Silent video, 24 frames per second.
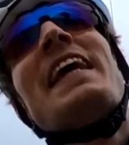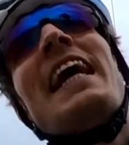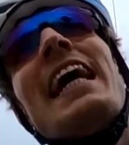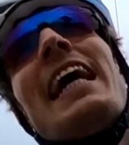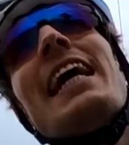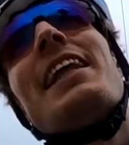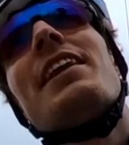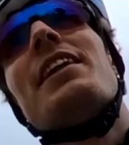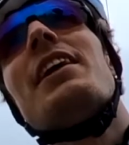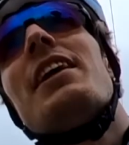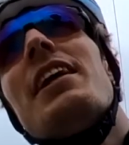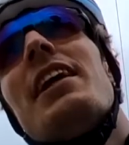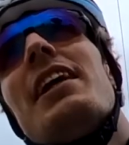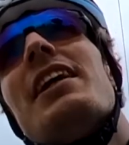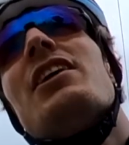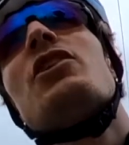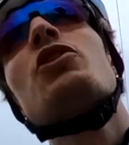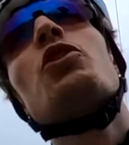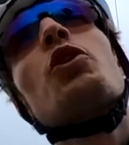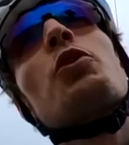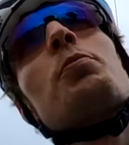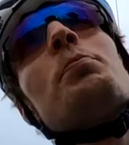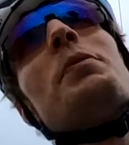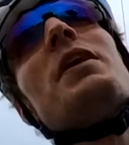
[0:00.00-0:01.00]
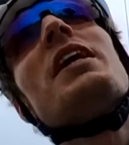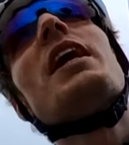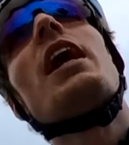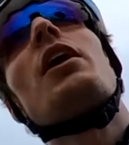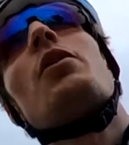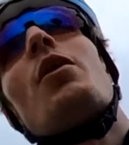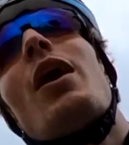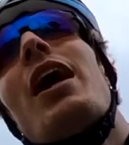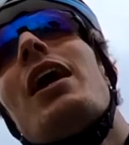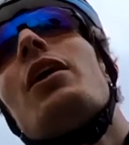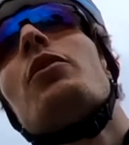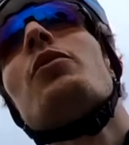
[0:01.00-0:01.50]
and it took me
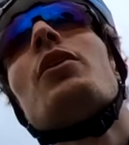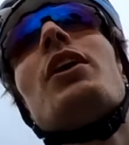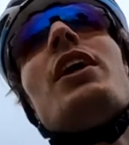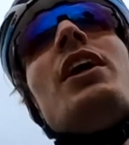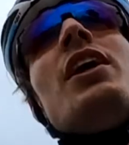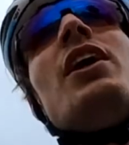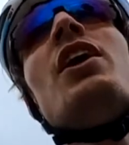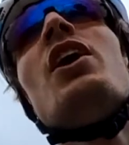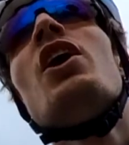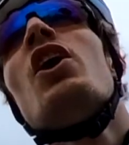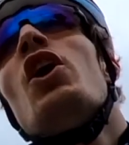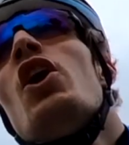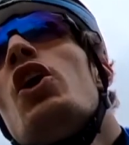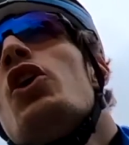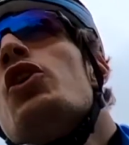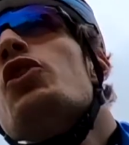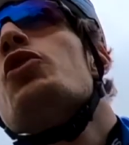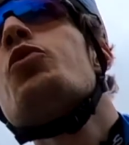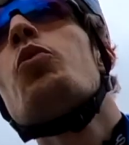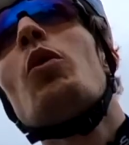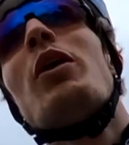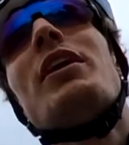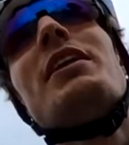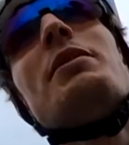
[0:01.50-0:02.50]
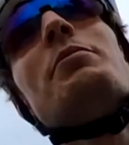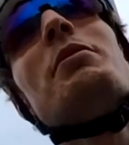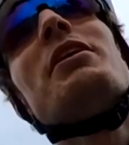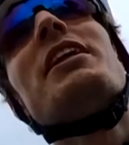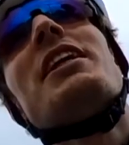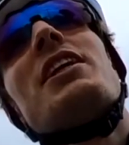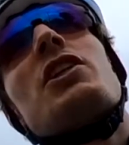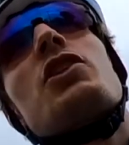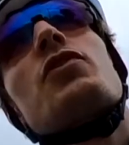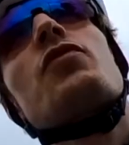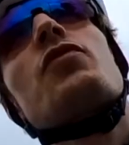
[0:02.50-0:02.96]
around 20 minutes